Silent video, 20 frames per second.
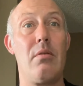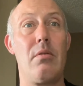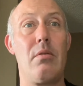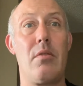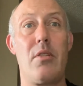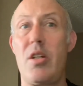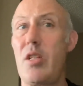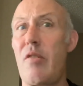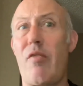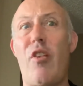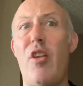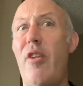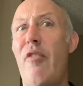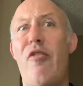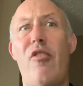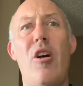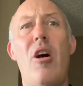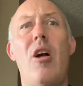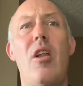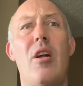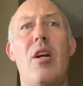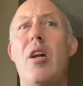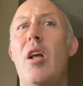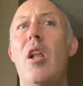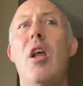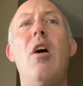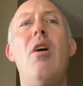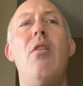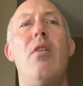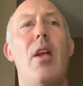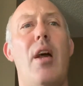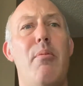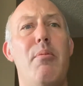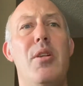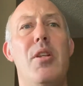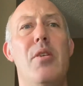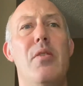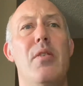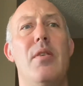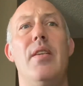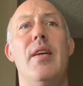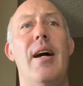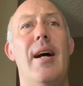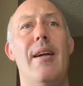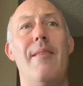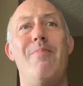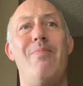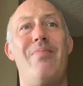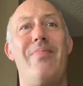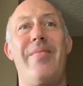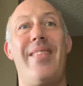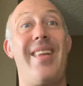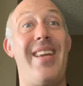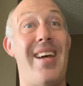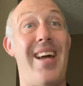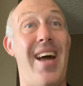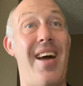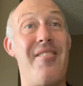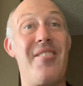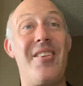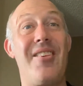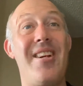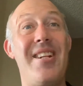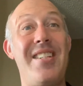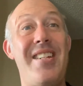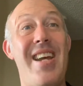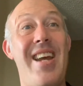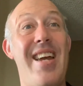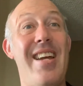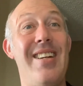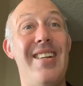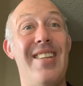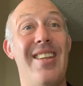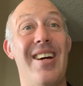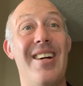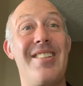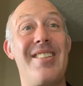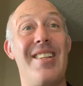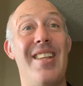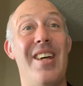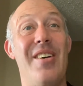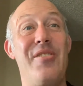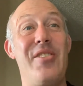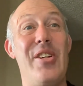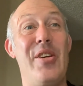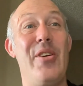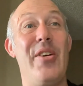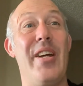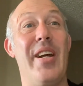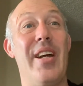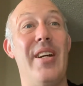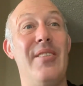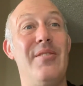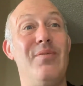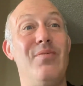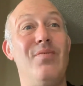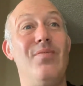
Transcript: Just for the frolic alone, I'd be doing that. Have a great day. Lots of love to you.